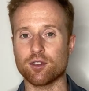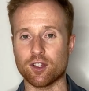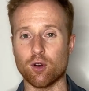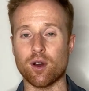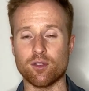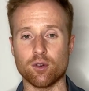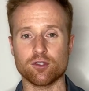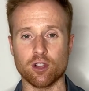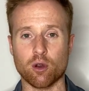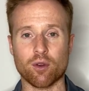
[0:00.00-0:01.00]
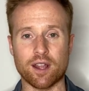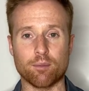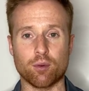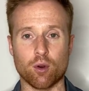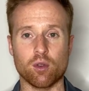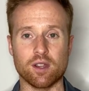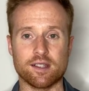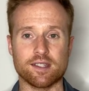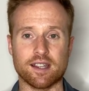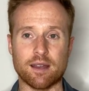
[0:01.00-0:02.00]
to go at those lower end pro
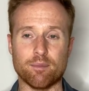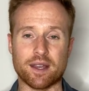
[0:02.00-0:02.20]
leagues again